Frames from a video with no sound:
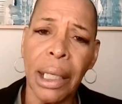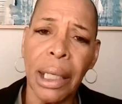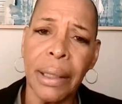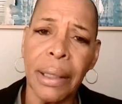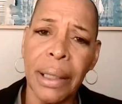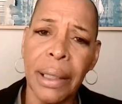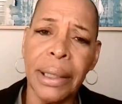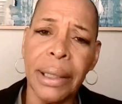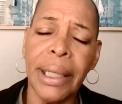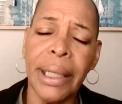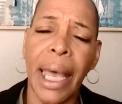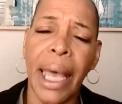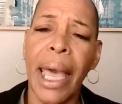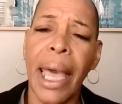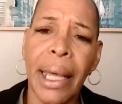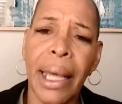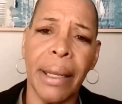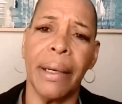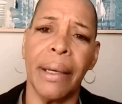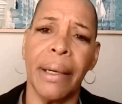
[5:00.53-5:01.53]
the
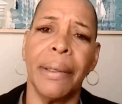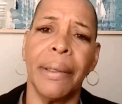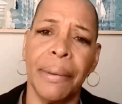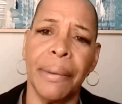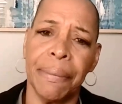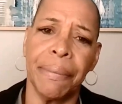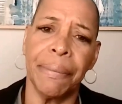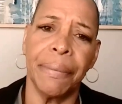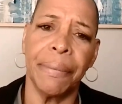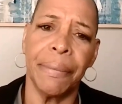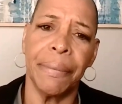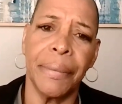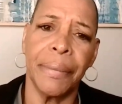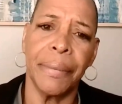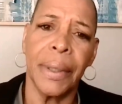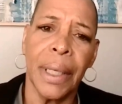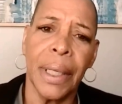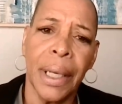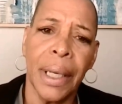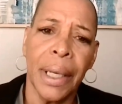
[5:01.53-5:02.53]
data.
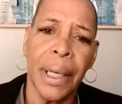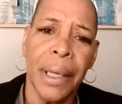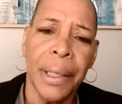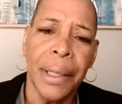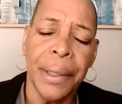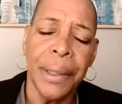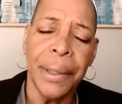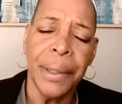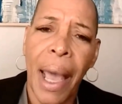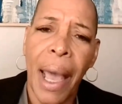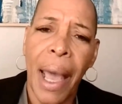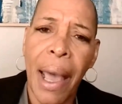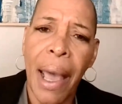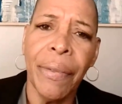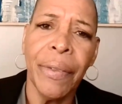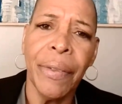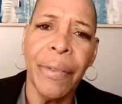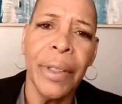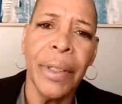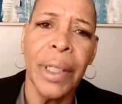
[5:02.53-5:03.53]
You have
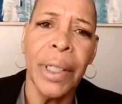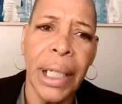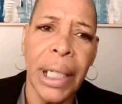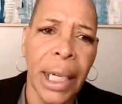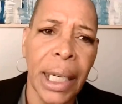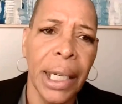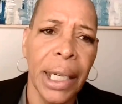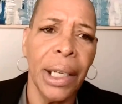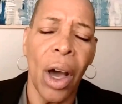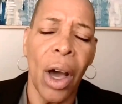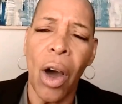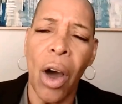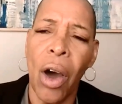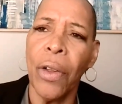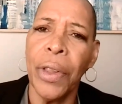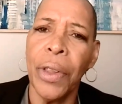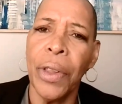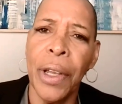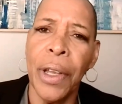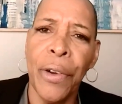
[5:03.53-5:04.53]
to get all the
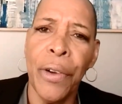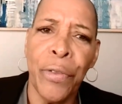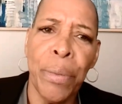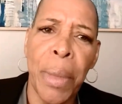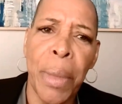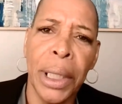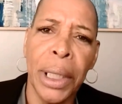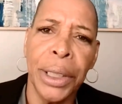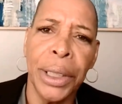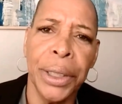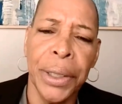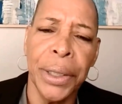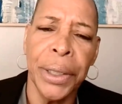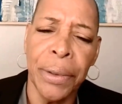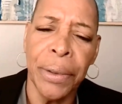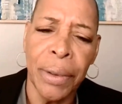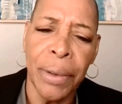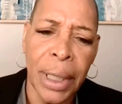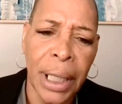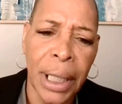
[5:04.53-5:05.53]
information you
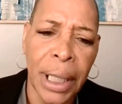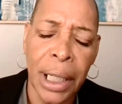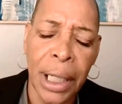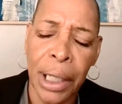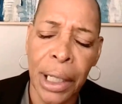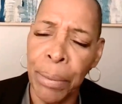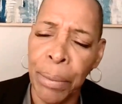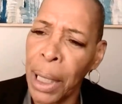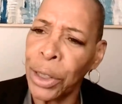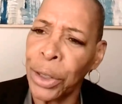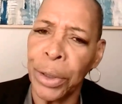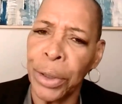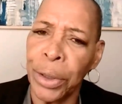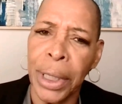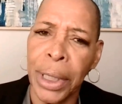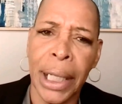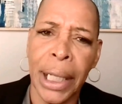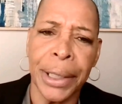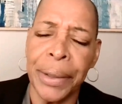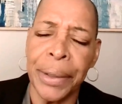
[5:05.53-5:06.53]
need. Make sure you got
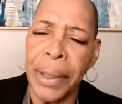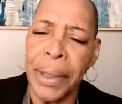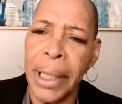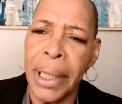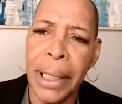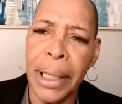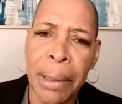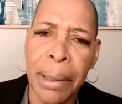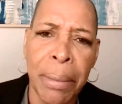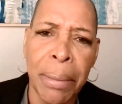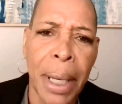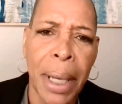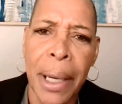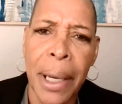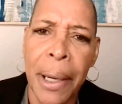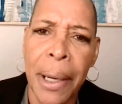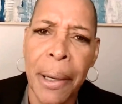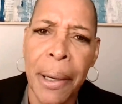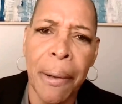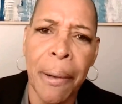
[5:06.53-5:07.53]
their
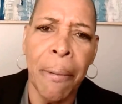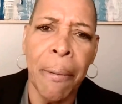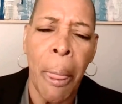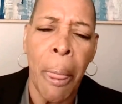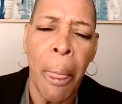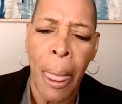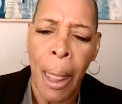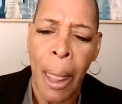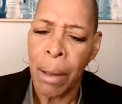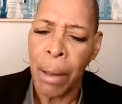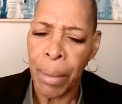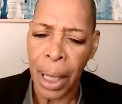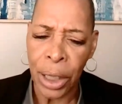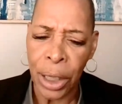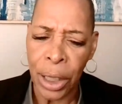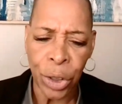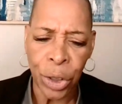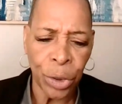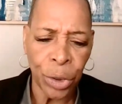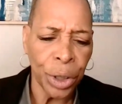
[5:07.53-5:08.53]
email. Make
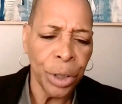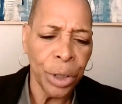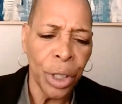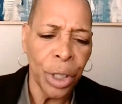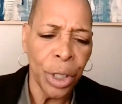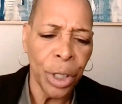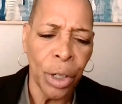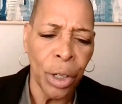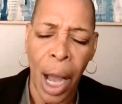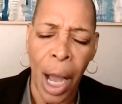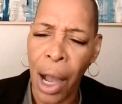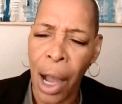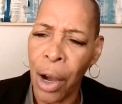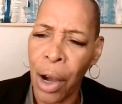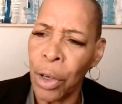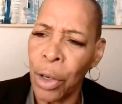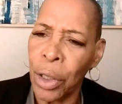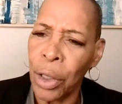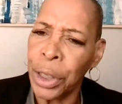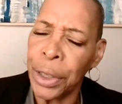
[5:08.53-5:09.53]
sure you know how
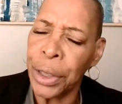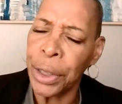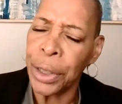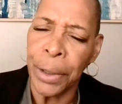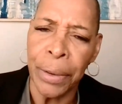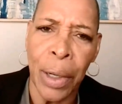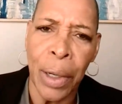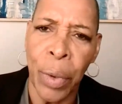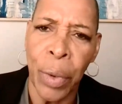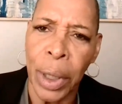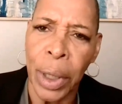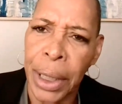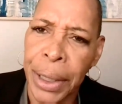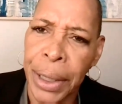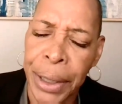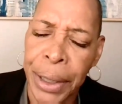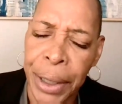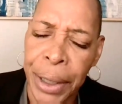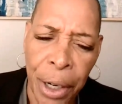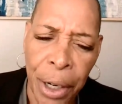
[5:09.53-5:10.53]
soon they want the
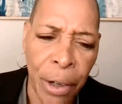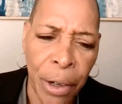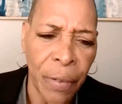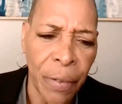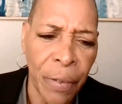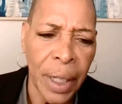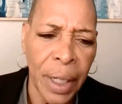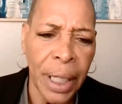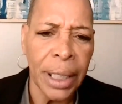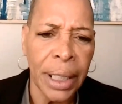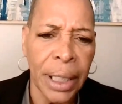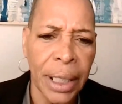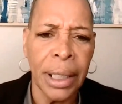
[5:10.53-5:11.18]
service.